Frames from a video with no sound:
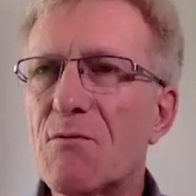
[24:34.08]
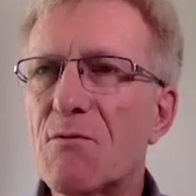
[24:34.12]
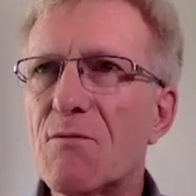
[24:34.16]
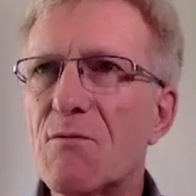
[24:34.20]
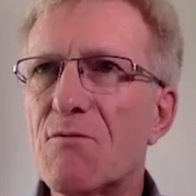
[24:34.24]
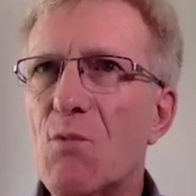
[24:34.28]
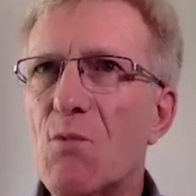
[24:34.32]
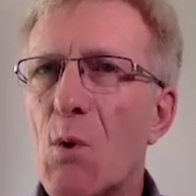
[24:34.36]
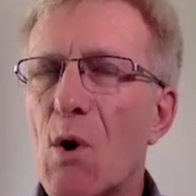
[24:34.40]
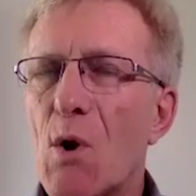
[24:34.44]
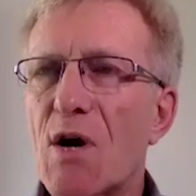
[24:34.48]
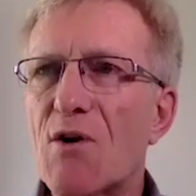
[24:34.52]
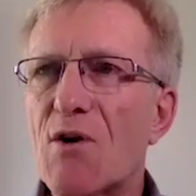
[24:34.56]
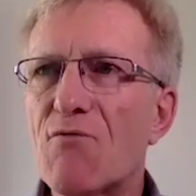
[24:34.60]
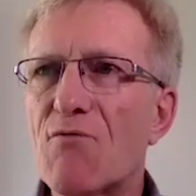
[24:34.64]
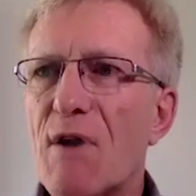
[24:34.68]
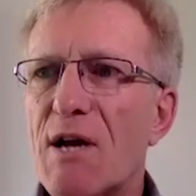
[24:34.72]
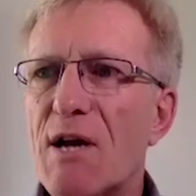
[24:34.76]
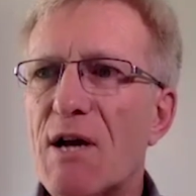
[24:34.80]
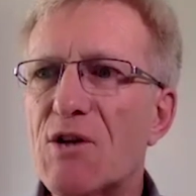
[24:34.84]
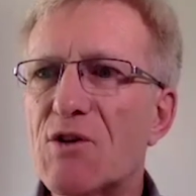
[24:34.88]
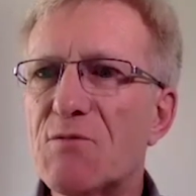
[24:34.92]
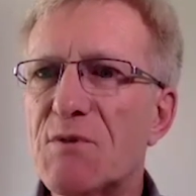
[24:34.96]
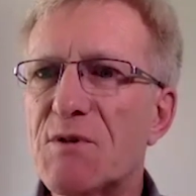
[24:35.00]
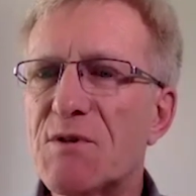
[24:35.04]
work
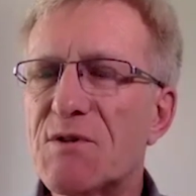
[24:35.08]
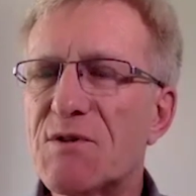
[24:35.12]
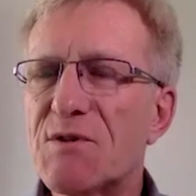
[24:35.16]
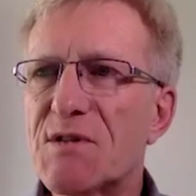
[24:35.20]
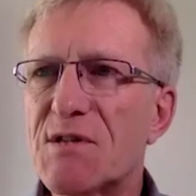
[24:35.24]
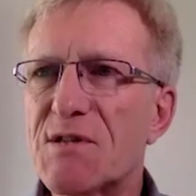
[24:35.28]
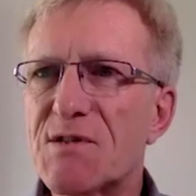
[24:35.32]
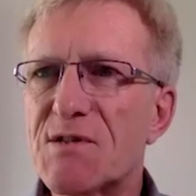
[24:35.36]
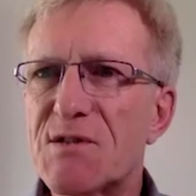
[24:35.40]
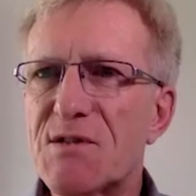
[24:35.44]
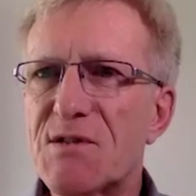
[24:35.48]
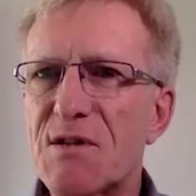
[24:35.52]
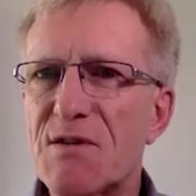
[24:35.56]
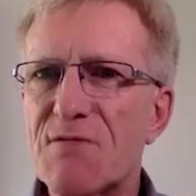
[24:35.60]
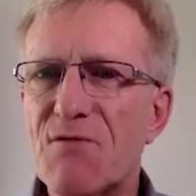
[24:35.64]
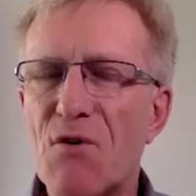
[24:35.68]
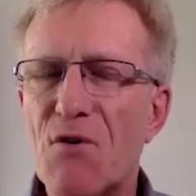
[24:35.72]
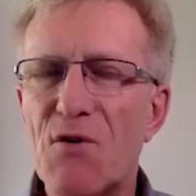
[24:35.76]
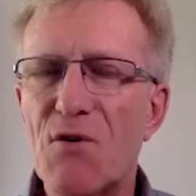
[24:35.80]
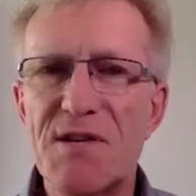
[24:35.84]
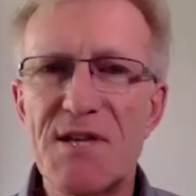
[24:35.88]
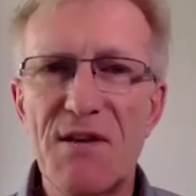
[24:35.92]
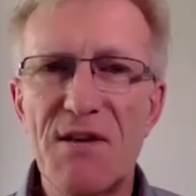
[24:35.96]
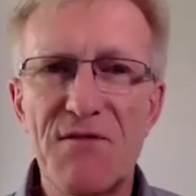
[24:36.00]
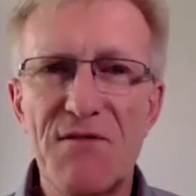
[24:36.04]
arrangements. It's
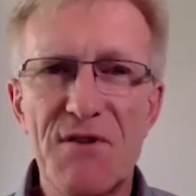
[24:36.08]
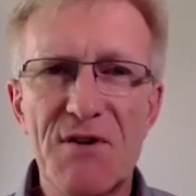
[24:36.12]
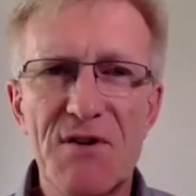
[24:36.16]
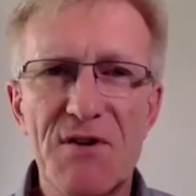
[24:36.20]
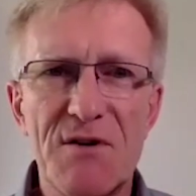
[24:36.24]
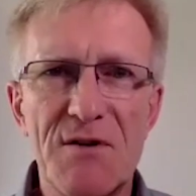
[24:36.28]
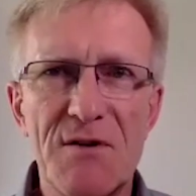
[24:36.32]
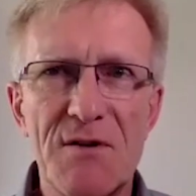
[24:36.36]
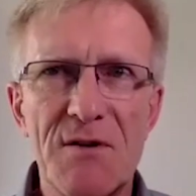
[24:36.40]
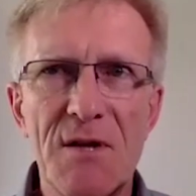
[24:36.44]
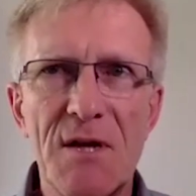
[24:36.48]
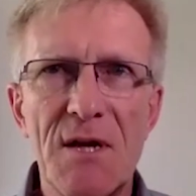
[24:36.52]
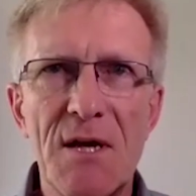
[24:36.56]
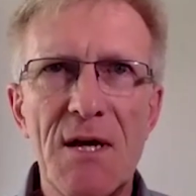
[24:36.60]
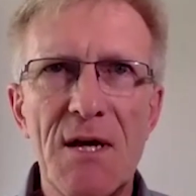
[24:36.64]
very difficult.